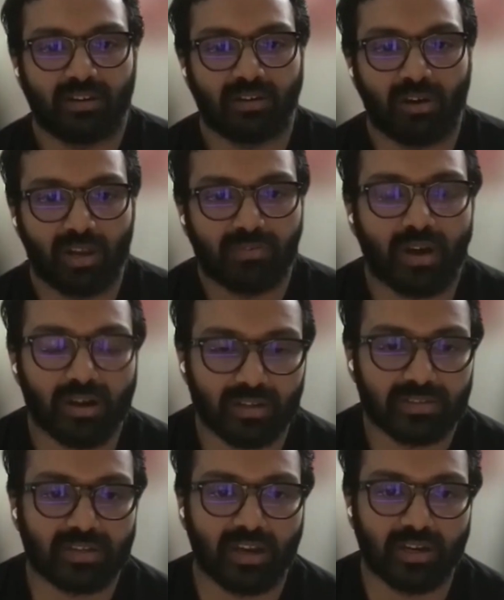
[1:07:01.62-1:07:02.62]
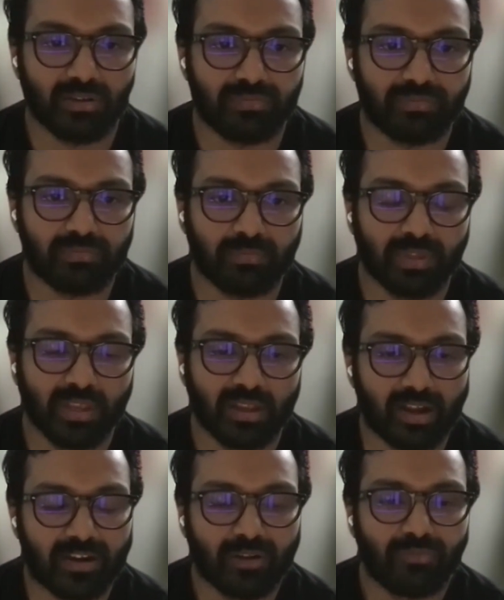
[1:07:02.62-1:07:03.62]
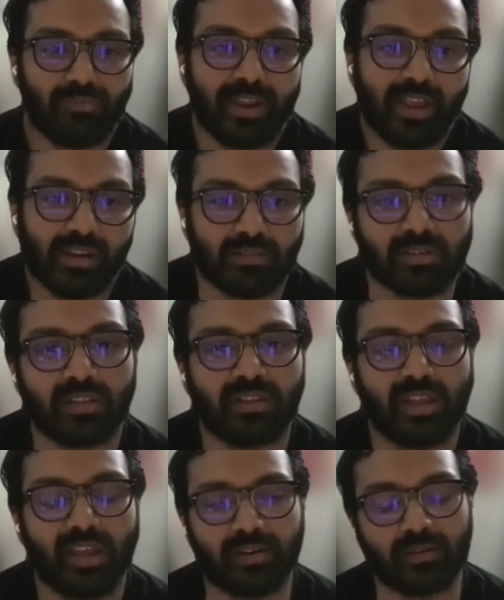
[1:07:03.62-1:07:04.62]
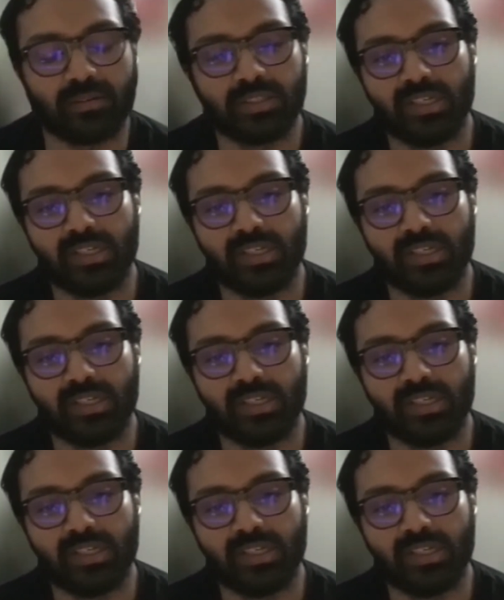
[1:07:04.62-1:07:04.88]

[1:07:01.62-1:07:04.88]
all of art is kind of vain in the end.